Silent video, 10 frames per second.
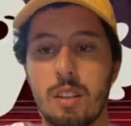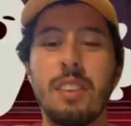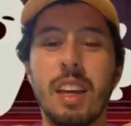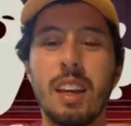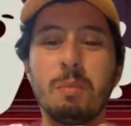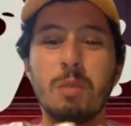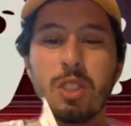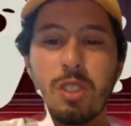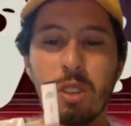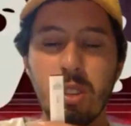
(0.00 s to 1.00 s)
yeah, I'm
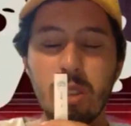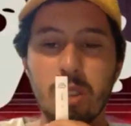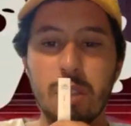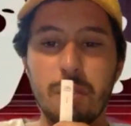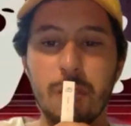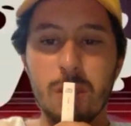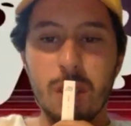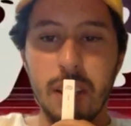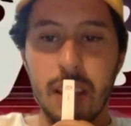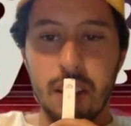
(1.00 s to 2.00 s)
still a little confused
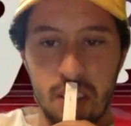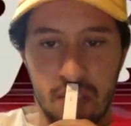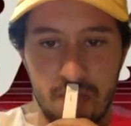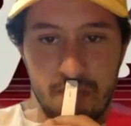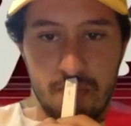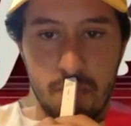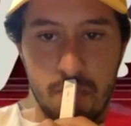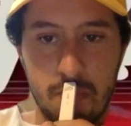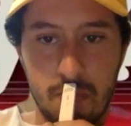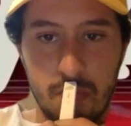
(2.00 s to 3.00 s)
on how to
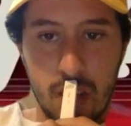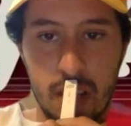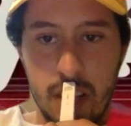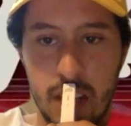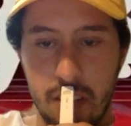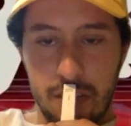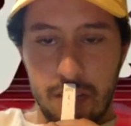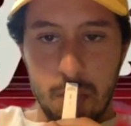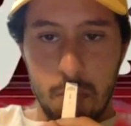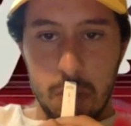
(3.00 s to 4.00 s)

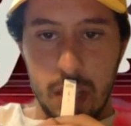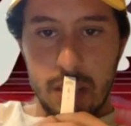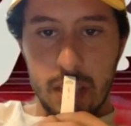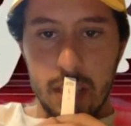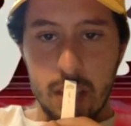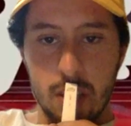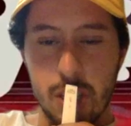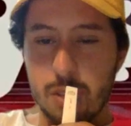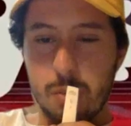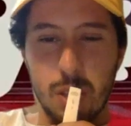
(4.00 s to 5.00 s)
fit blending,
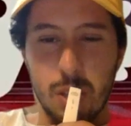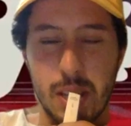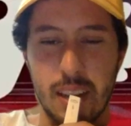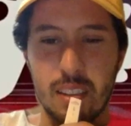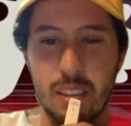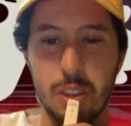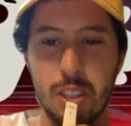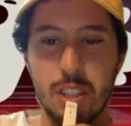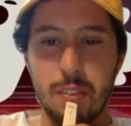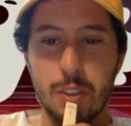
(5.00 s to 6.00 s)
just exactly what the
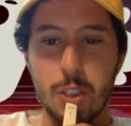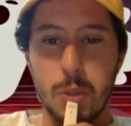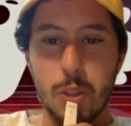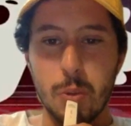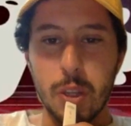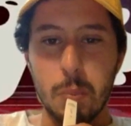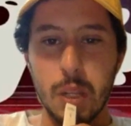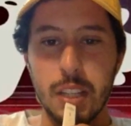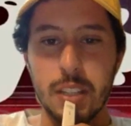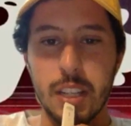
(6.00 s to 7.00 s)
difference between
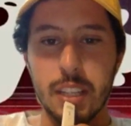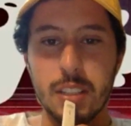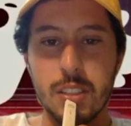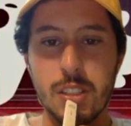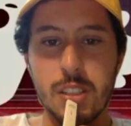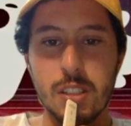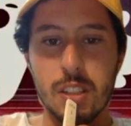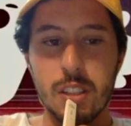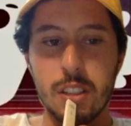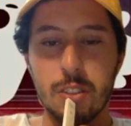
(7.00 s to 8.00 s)
blending is
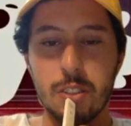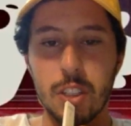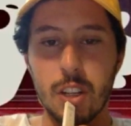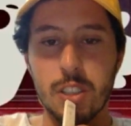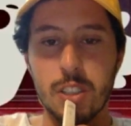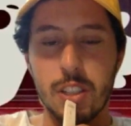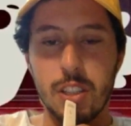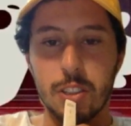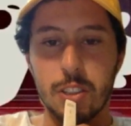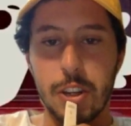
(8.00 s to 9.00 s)
in regards to
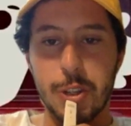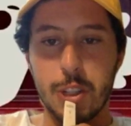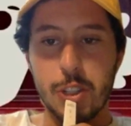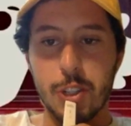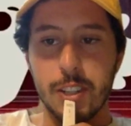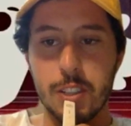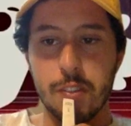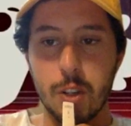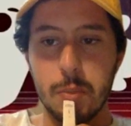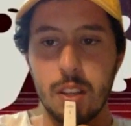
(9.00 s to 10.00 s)
integration and
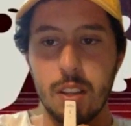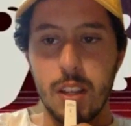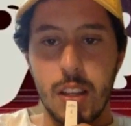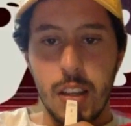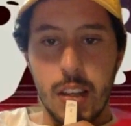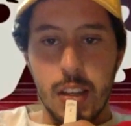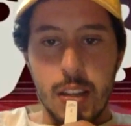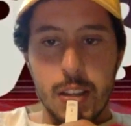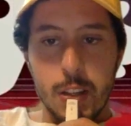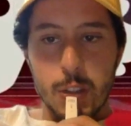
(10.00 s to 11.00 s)
transfer. But
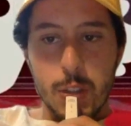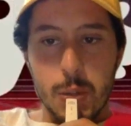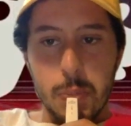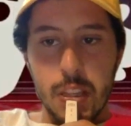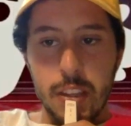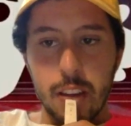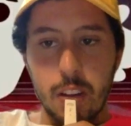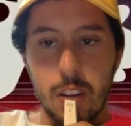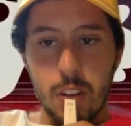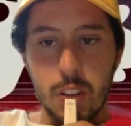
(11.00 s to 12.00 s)
to me,
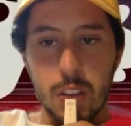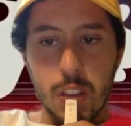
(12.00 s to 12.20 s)
what